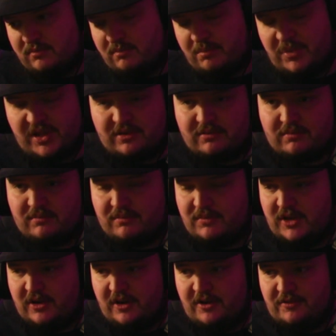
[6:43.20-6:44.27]
But,
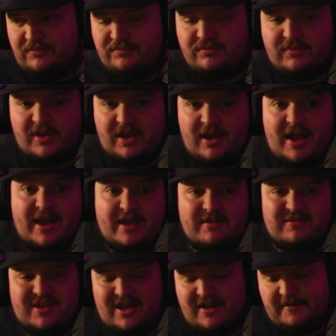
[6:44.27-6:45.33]
I
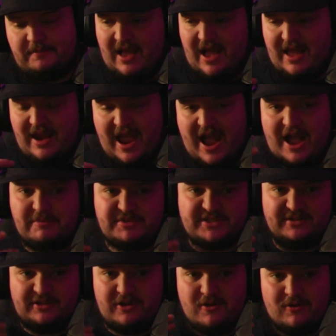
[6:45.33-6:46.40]
got an
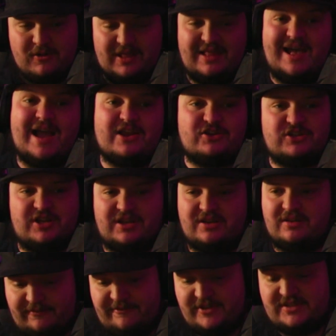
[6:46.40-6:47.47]
absolute
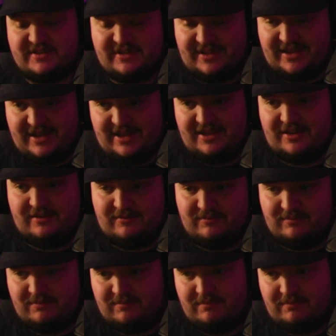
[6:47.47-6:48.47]
lashing physically and